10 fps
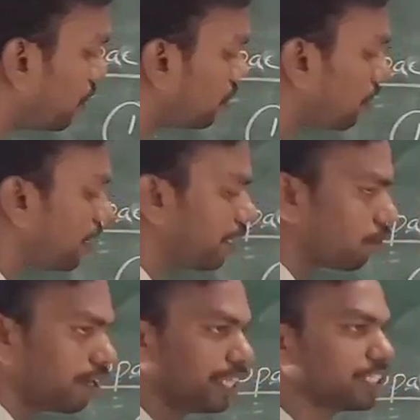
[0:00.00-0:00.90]
So in the
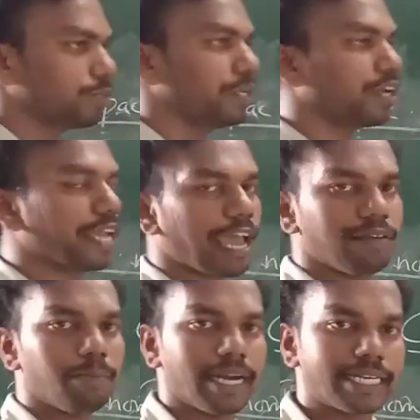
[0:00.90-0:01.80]
coordination sphere you are
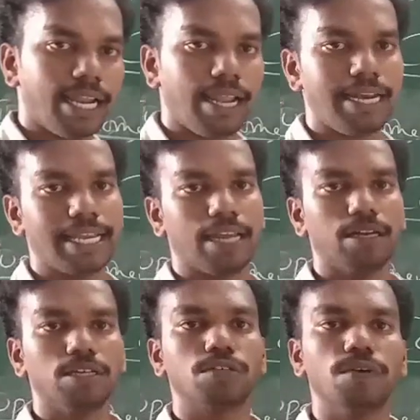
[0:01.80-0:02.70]
having metal ligand.
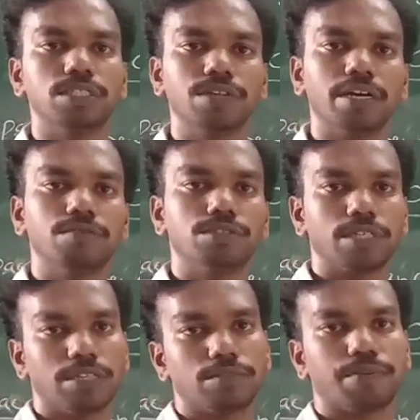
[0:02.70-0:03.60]
So which
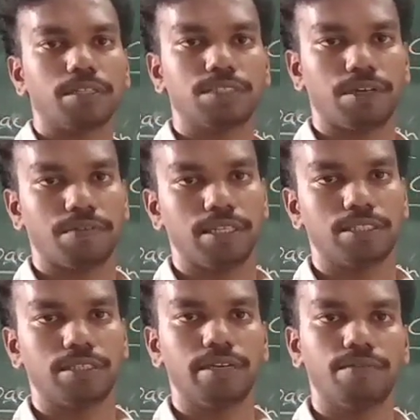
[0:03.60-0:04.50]
one gives first
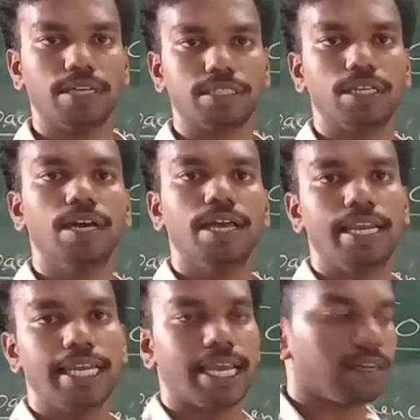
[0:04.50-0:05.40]
preference? First
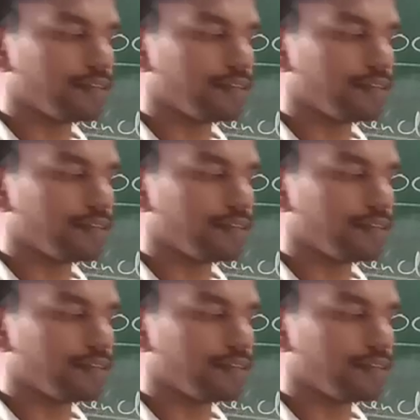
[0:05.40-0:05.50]
ligand.